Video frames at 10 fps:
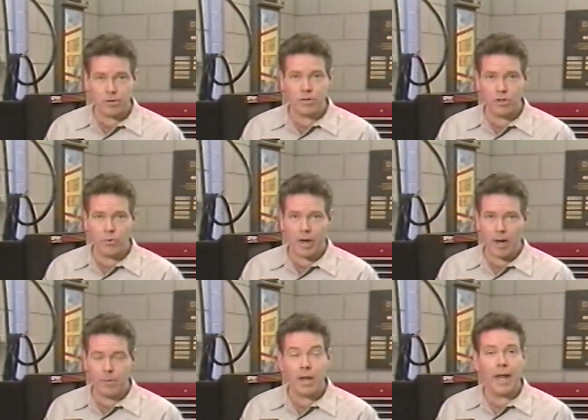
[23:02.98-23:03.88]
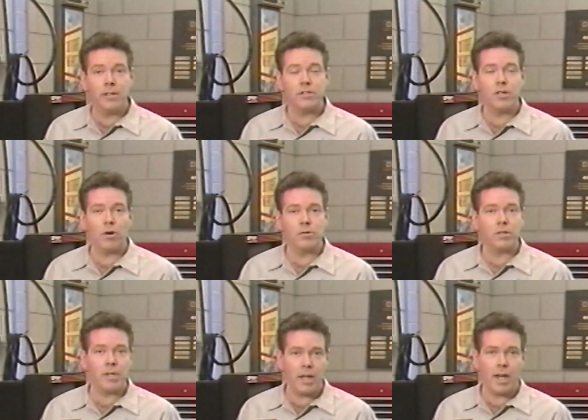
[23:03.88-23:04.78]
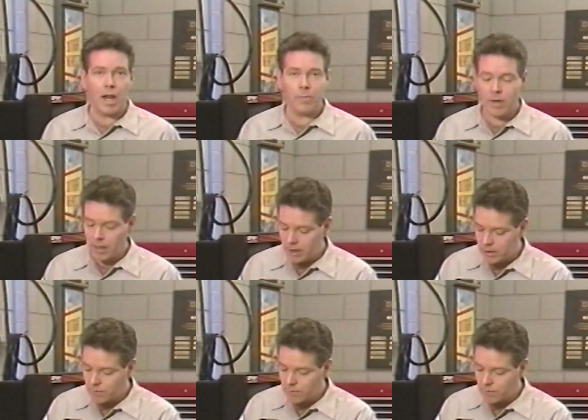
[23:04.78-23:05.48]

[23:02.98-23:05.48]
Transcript: to 2 amp and 0 to 10 amp, is